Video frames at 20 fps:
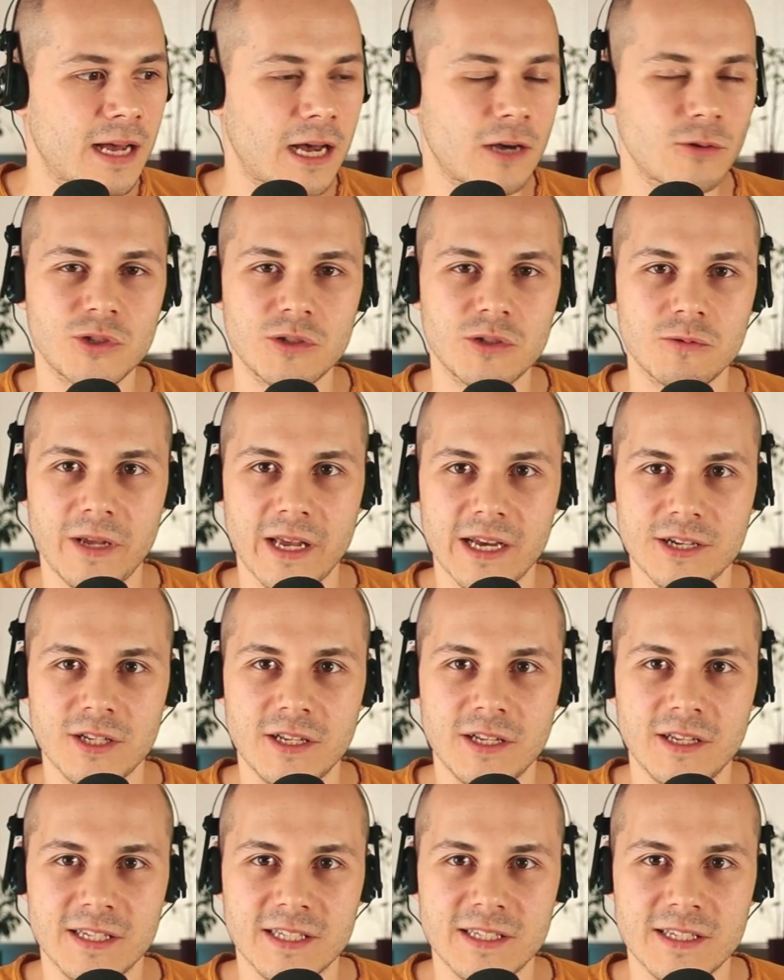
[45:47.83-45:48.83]
How should we
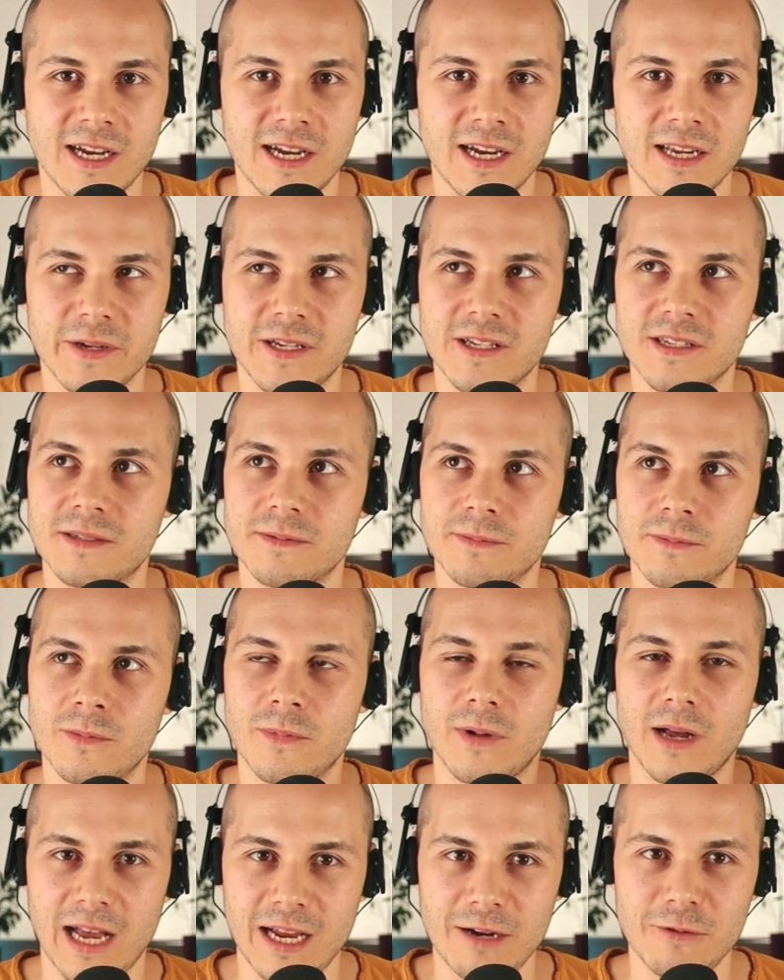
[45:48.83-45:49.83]
actually decide? Because
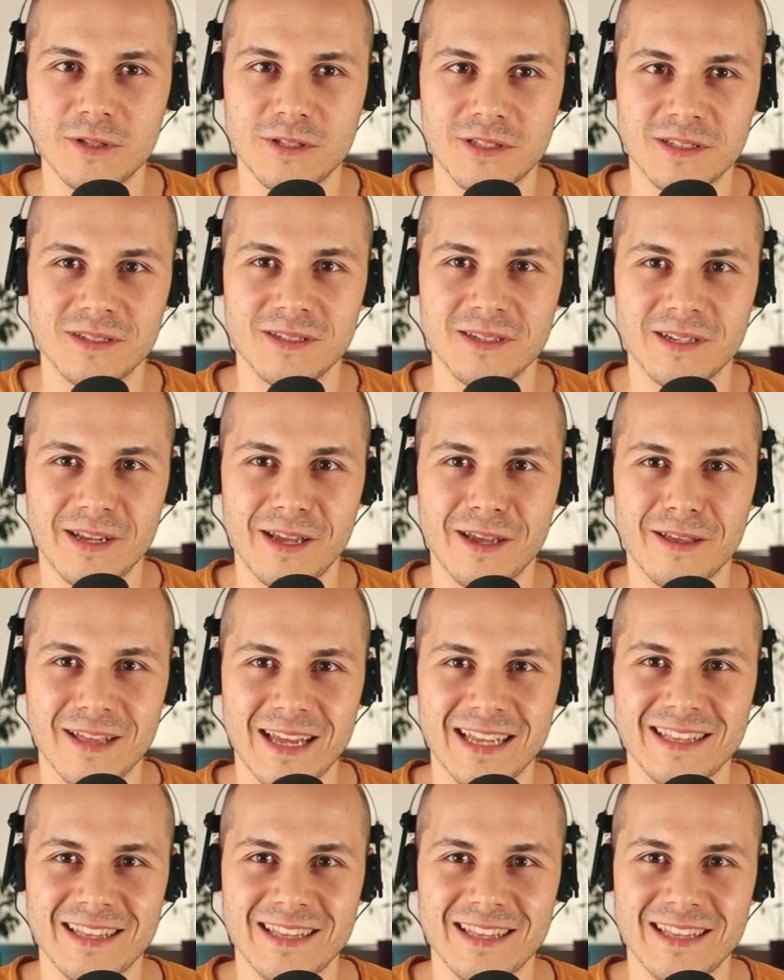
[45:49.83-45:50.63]
I was in